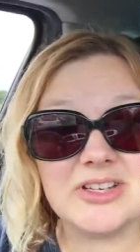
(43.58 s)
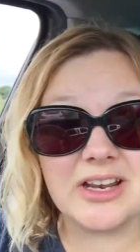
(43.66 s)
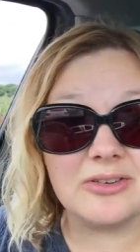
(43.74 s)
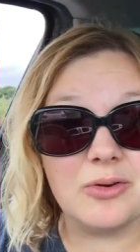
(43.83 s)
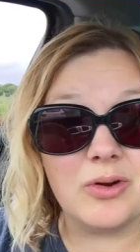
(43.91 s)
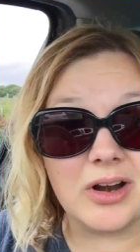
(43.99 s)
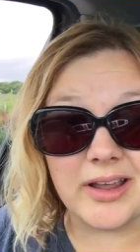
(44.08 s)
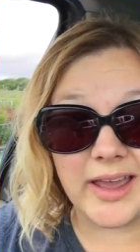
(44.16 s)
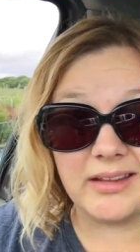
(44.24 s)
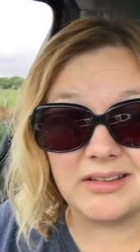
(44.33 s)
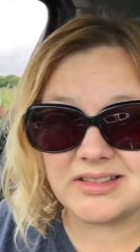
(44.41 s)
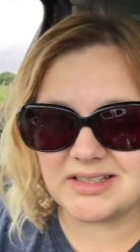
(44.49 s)
you didn't know,
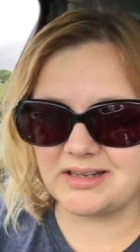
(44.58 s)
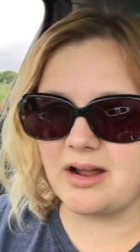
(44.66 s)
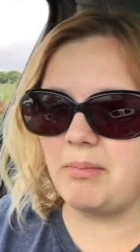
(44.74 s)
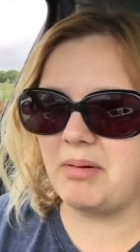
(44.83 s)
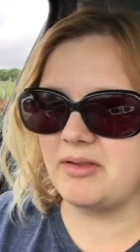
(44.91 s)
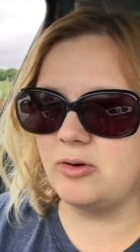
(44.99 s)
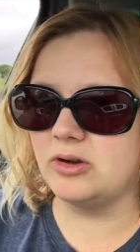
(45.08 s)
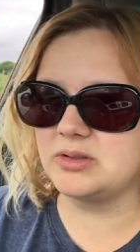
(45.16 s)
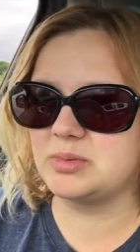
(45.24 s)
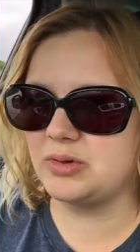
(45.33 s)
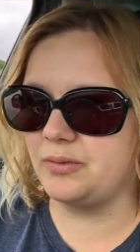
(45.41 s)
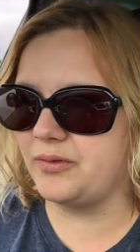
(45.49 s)
Argyll is seen up at the
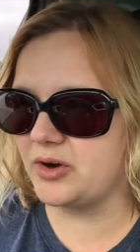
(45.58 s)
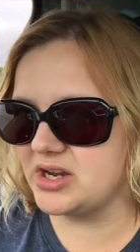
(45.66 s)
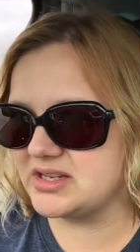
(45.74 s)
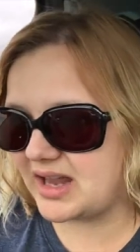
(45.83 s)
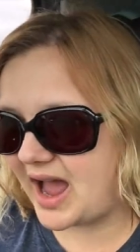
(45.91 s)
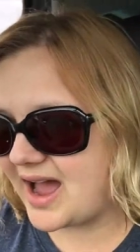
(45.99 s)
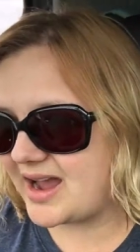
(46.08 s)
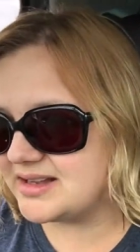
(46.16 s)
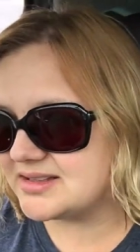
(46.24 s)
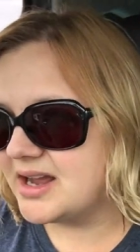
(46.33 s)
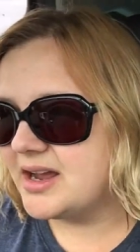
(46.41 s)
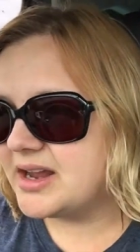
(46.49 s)
hospital for his eyes.
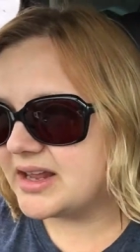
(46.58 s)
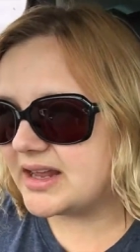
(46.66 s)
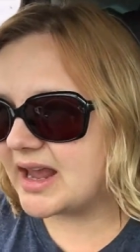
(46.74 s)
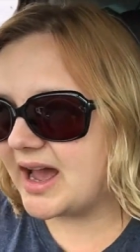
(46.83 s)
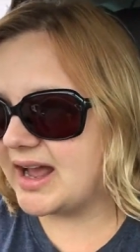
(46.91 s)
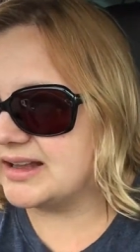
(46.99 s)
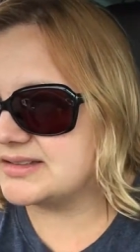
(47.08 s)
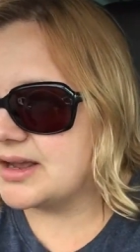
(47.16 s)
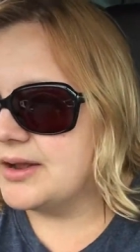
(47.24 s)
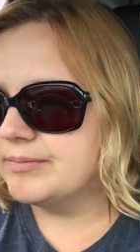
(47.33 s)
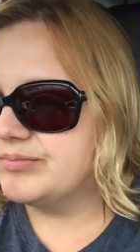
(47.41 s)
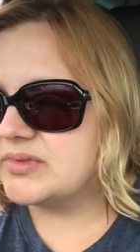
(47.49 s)
He has
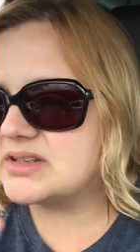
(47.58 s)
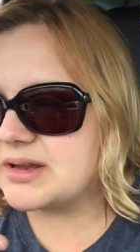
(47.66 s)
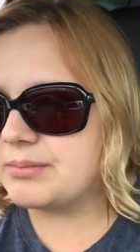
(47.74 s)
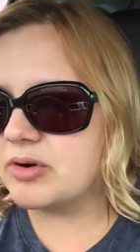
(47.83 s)
some